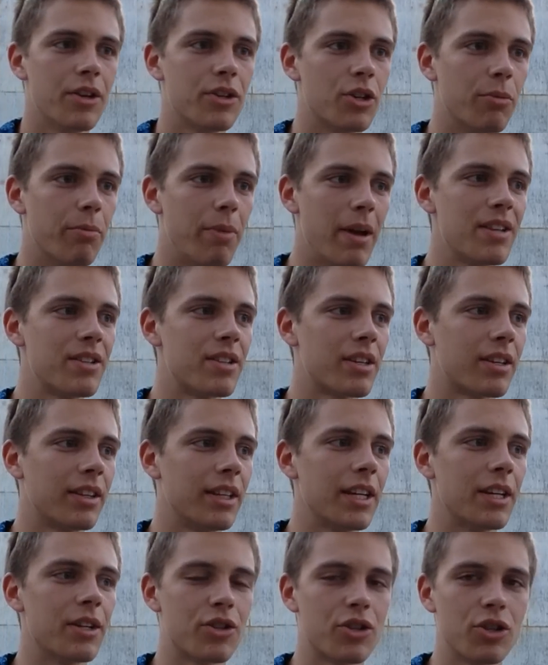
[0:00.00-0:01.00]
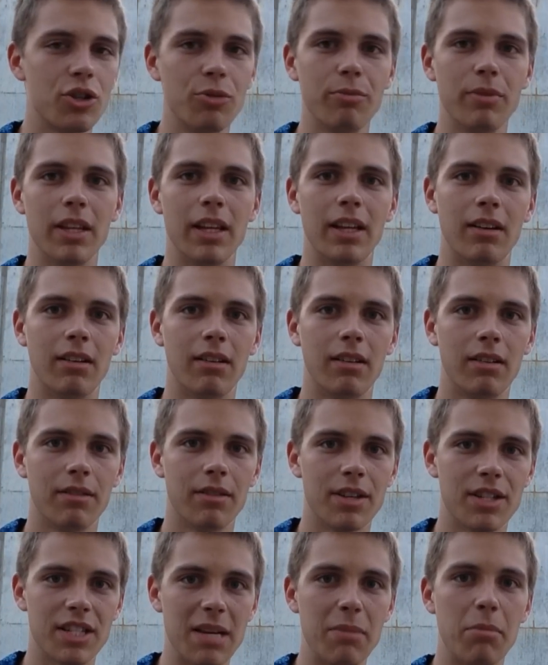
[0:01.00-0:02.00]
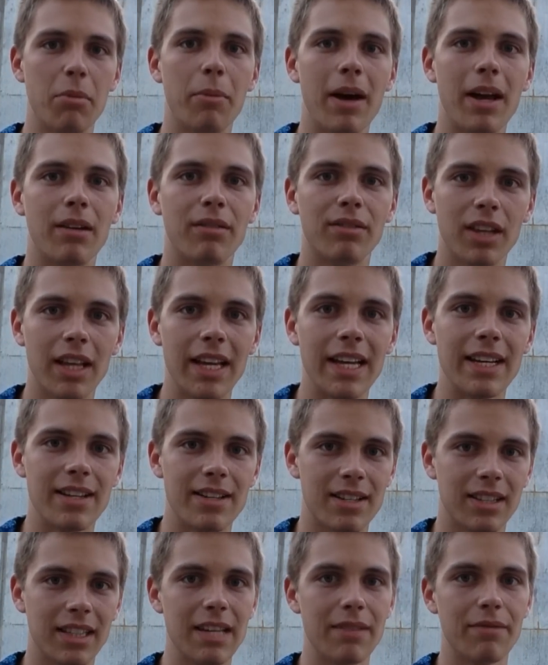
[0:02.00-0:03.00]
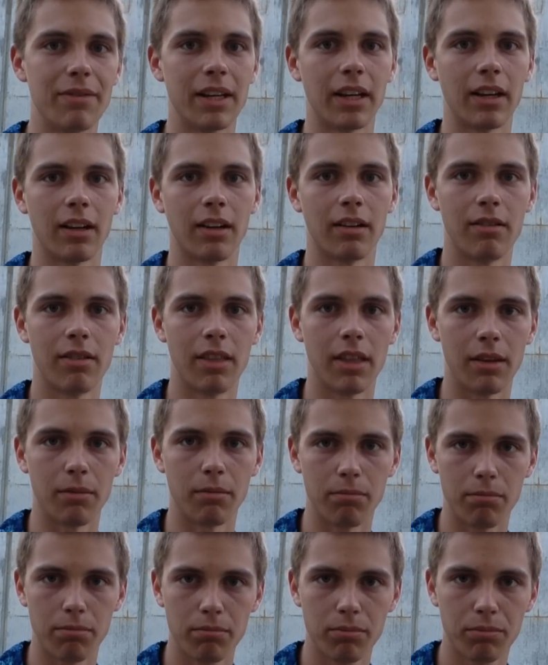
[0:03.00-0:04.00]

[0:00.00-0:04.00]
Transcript: So basically, assume that the same amount of light is leaving the